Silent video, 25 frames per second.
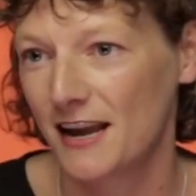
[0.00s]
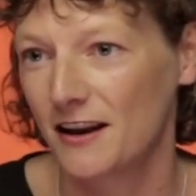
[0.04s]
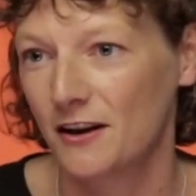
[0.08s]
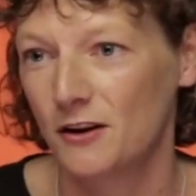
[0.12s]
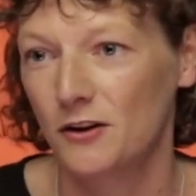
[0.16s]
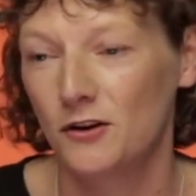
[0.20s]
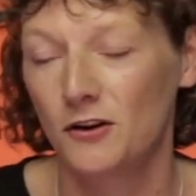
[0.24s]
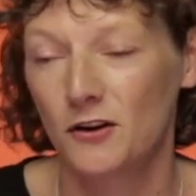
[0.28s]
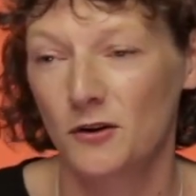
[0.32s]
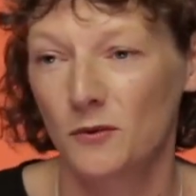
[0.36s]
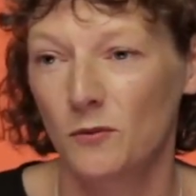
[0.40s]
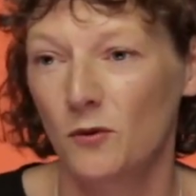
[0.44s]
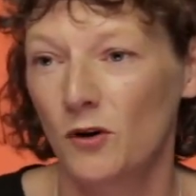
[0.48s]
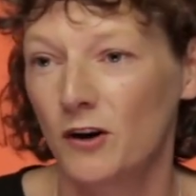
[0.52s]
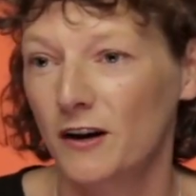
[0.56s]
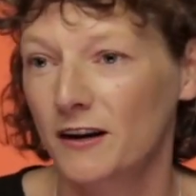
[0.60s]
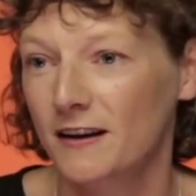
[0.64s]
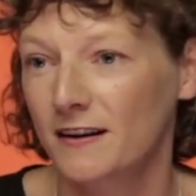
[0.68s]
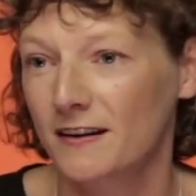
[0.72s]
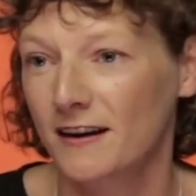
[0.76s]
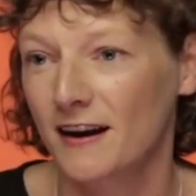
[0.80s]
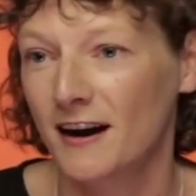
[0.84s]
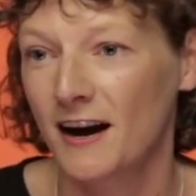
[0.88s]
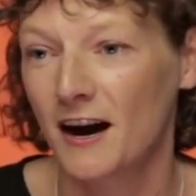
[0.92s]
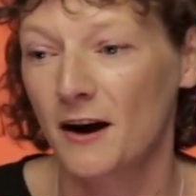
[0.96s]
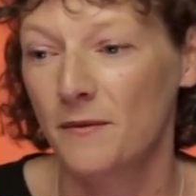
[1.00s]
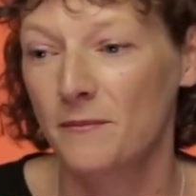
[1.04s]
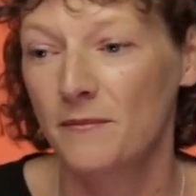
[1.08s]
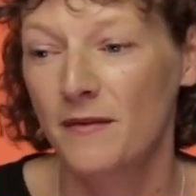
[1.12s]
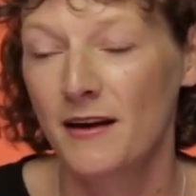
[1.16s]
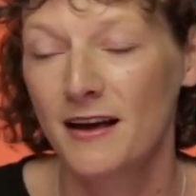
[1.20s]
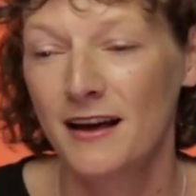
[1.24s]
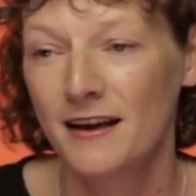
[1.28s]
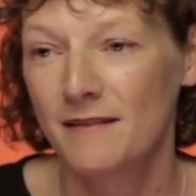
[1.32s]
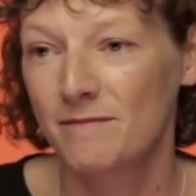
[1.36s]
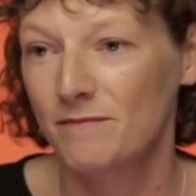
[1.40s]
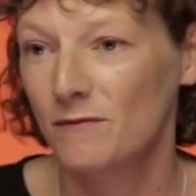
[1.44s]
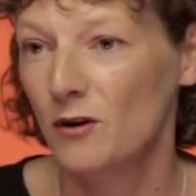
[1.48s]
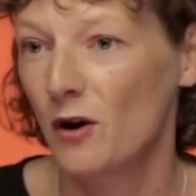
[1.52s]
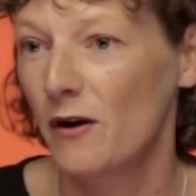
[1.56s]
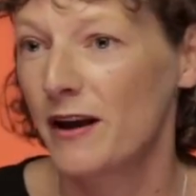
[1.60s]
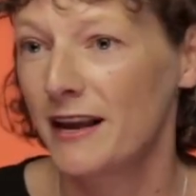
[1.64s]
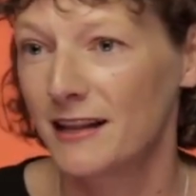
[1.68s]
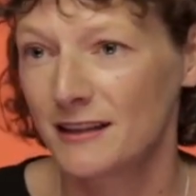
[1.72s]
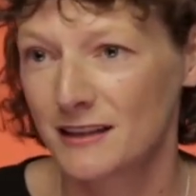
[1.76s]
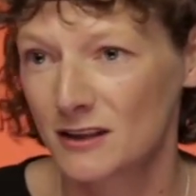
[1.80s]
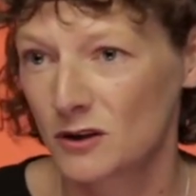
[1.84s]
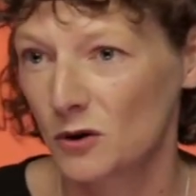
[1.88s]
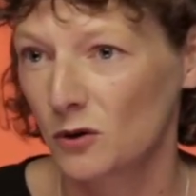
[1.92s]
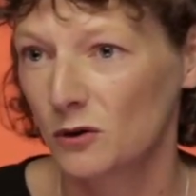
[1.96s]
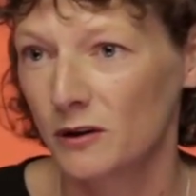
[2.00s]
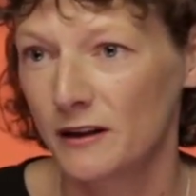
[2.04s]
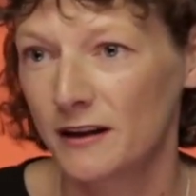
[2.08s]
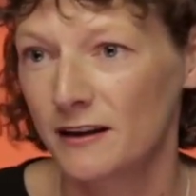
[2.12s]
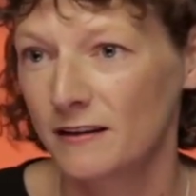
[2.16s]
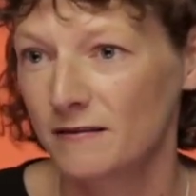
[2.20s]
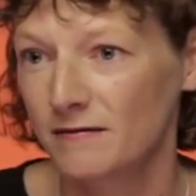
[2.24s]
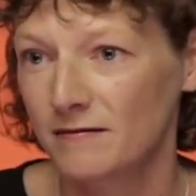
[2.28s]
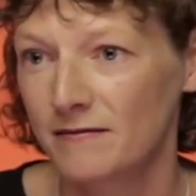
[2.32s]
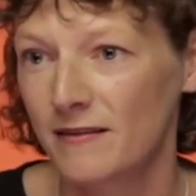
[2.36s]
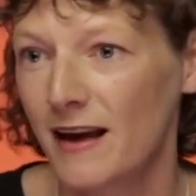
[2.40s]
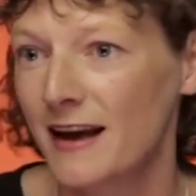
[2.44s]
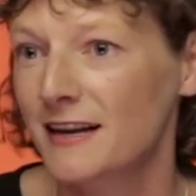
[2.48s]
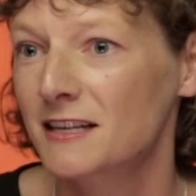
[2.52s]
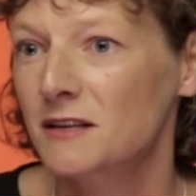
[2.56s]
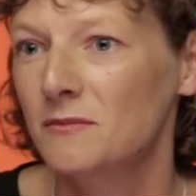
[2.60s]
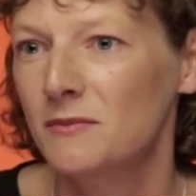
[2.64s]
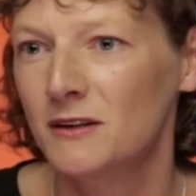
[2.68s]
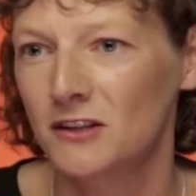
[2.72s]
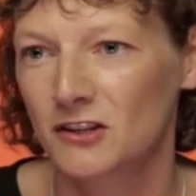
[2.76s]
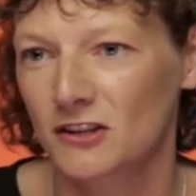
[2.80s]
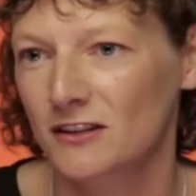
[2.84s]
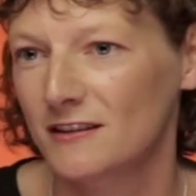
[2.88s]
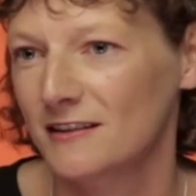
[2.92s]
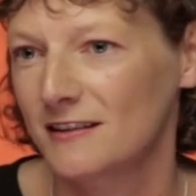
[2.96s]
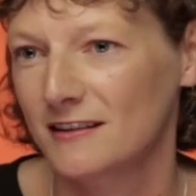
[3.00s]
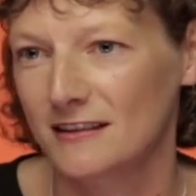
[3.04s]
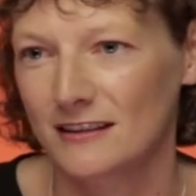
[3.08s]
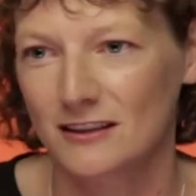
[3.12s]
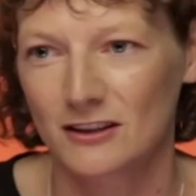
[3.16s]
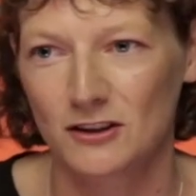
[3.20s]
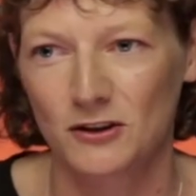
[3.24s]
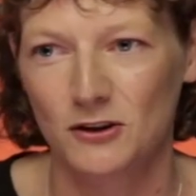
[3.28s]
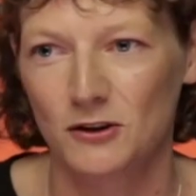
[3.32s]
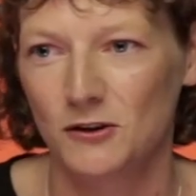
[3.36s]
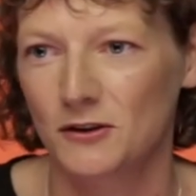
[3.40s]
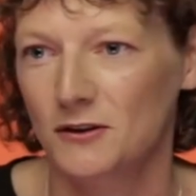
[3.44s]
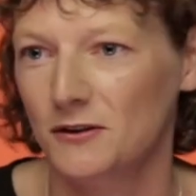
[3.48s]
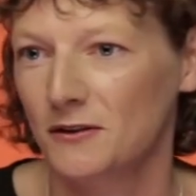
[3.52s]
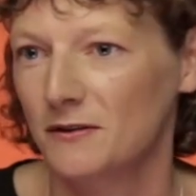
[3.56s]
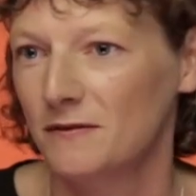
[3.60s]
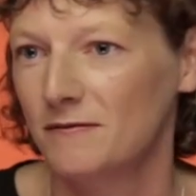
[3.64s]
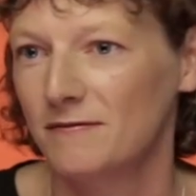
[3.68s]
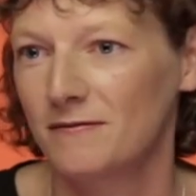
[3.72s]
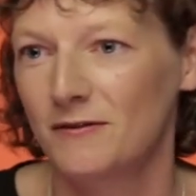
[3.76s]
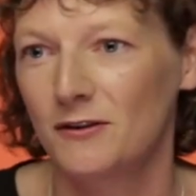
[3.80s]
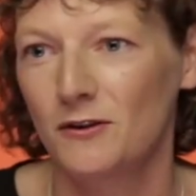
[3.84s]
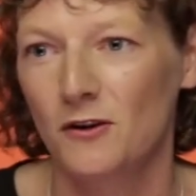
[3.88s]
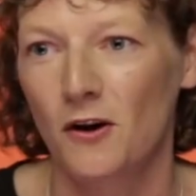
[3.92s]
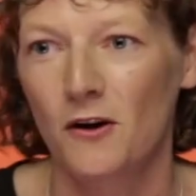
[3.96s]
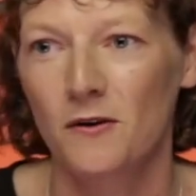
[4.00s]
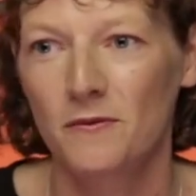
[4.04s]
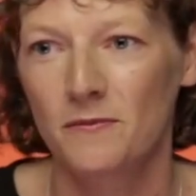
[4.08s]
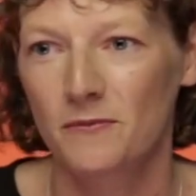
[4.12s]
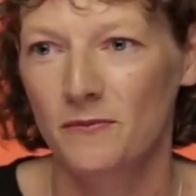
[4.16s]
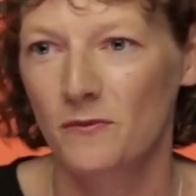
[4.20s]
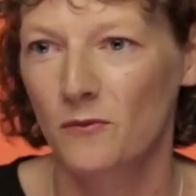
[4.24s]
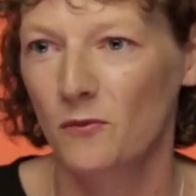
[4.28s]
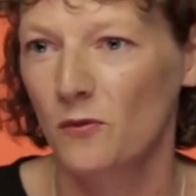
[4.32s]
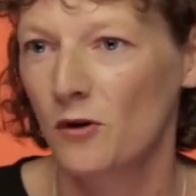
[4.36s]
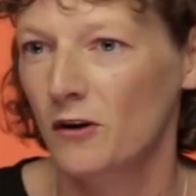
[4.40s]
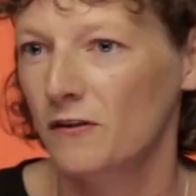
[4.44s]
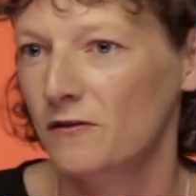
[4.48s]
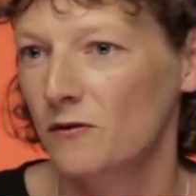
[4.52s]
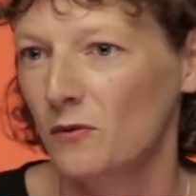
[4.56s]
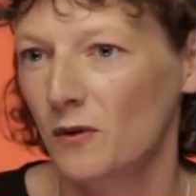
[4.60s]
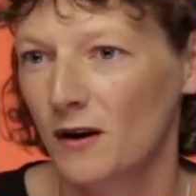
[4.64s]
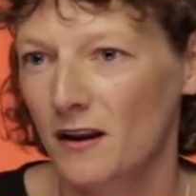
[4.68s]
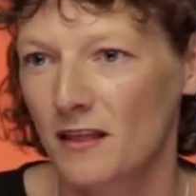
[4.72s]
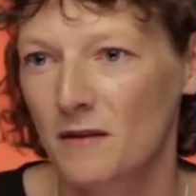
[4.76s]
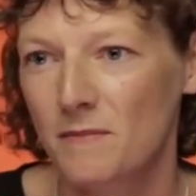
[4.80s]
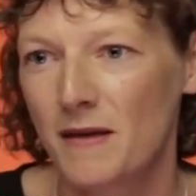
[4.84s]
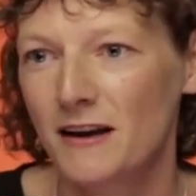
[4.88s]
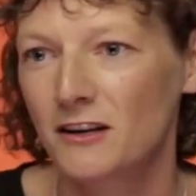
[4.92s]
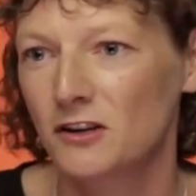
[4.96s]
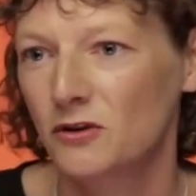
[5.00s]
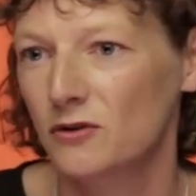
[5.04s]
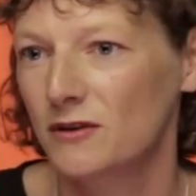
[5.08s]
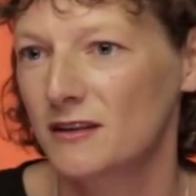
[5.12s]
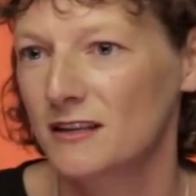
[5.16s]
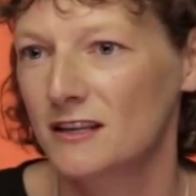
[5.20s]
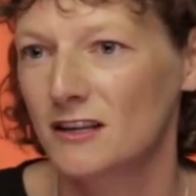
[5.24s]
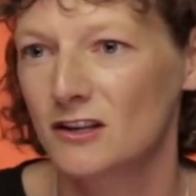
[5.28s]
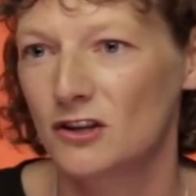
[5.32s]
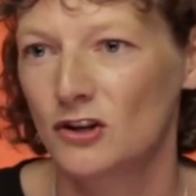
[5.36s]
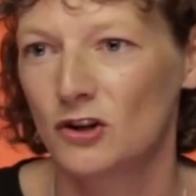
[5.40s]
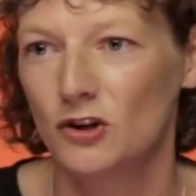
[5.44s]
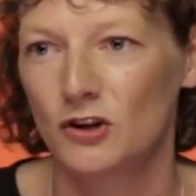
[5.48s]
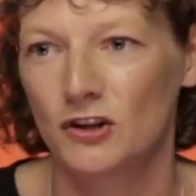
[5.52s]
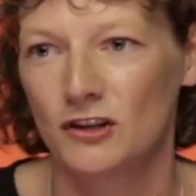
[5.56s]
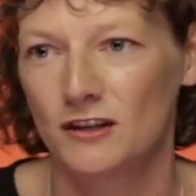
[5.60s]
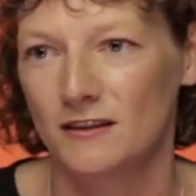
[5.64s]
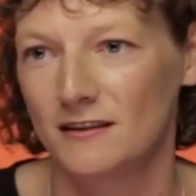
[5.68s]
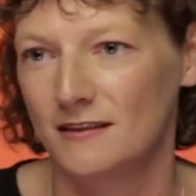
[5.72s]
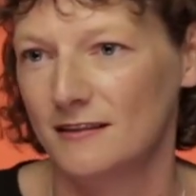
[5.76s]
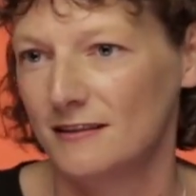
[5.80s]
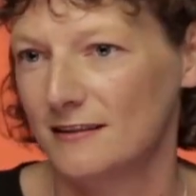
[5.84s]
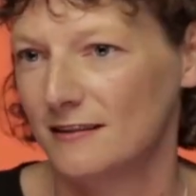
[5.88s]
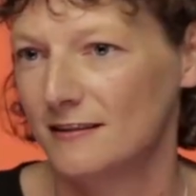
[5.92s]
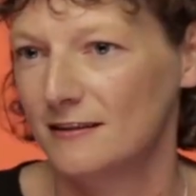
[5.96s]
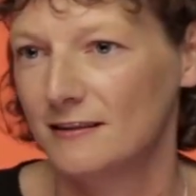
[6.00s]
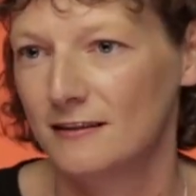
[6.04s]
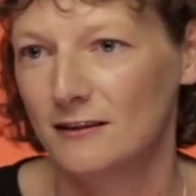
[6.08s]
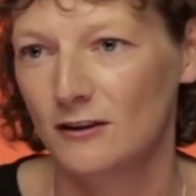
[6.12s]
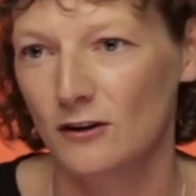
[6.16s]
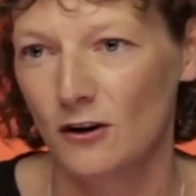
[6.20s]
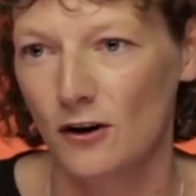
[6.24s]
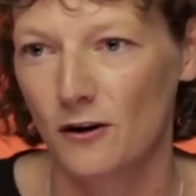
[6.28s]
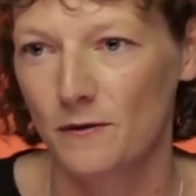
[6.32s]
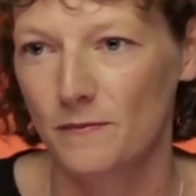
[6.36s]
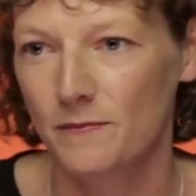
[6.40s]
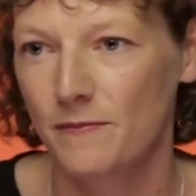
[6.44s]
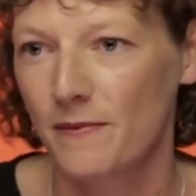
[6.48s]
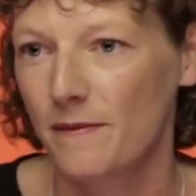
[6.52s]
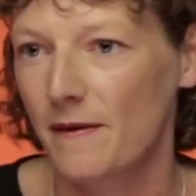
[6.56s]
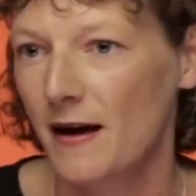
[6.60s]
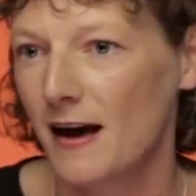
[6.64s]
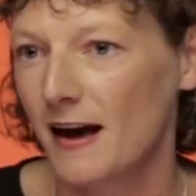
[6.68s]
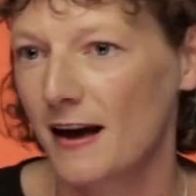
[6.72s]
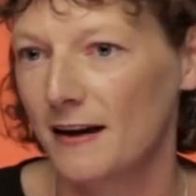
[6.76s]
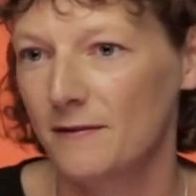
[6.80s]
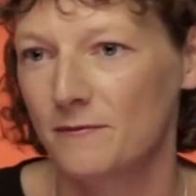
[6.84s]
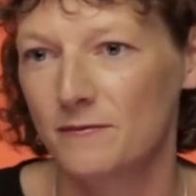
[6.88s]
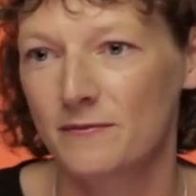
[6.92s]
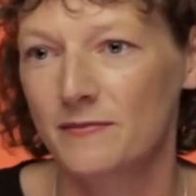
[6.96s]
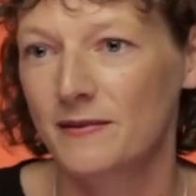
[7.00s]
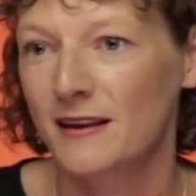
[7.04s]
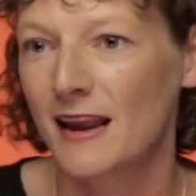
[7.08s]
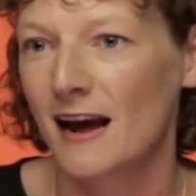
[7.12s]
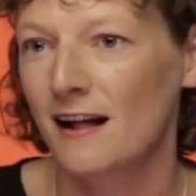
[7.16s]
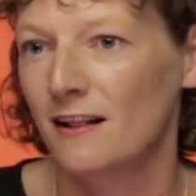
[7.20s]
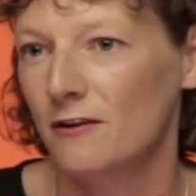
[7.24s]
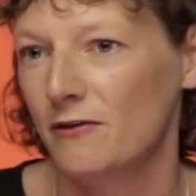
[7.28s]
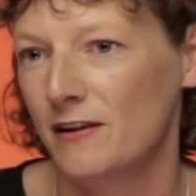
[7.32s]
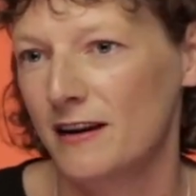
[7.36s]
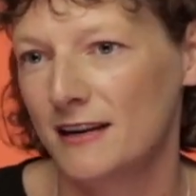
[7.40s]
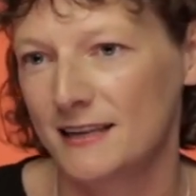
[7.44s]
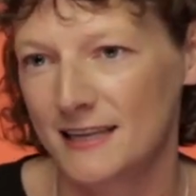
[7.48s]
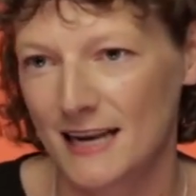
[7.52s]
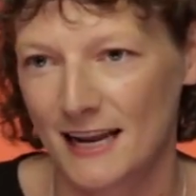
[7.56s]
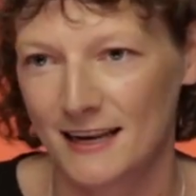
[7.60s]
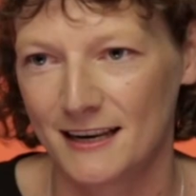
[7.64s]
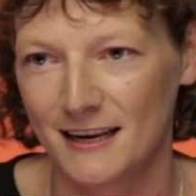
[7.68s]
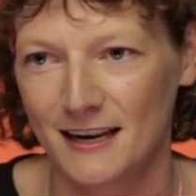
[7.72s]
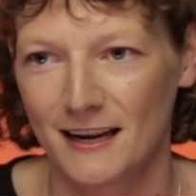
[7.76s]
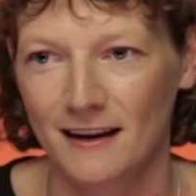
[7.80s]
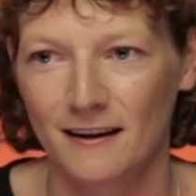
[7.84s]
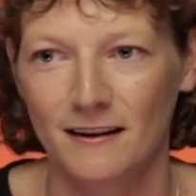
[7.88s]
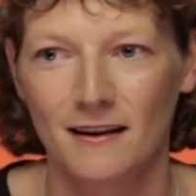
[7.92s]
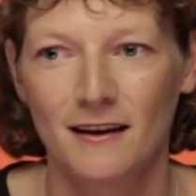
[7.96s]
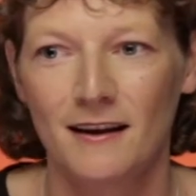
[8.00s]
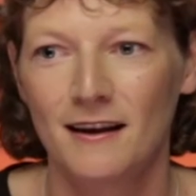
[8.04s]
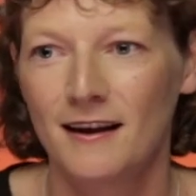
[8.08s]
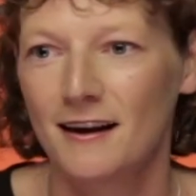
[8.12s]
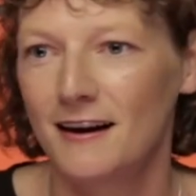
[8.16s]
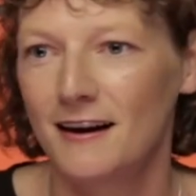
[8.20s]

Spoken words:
you can work installing exhibitions, you can work for one of the major institutions, gallery attending.